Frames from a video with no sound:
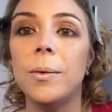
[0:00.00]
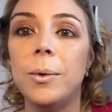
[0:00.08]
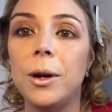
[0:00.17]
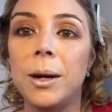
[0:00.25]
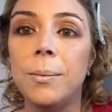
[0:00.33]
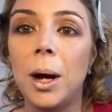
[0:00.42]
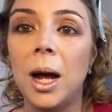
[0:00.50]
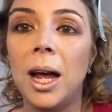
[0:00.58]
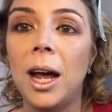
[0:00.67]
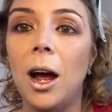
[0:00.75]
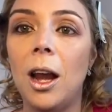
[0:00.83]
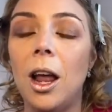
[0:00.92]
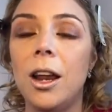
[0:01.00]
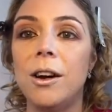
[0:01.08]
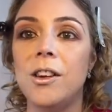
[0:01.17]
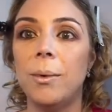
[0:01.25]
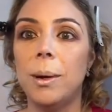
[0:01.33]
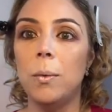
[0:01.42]
to put in my
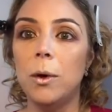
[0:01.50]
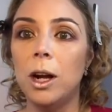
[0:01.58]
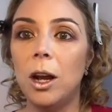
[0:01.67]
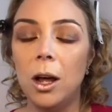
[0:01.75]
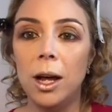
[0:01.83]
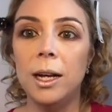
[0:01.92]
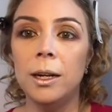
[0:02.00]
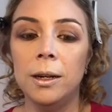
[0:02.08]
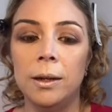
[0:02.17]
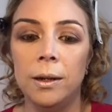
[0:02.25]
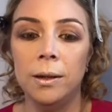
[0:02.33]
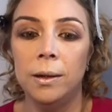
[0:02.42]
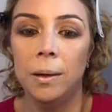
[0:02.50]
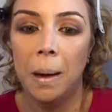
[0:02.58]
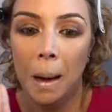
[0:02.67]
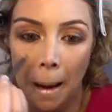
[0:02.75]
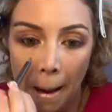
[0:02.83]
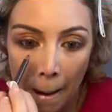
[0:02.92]
eyeliner and I'm just going to put the
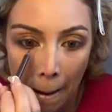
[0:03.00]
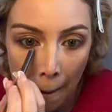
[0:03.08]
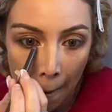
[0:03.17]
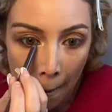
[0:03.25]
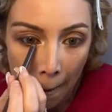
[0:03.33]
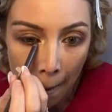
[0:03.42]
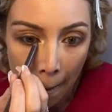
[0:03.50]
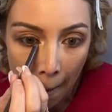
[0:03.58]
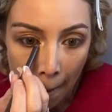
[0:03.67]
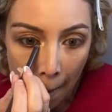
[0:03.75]
tiniest bit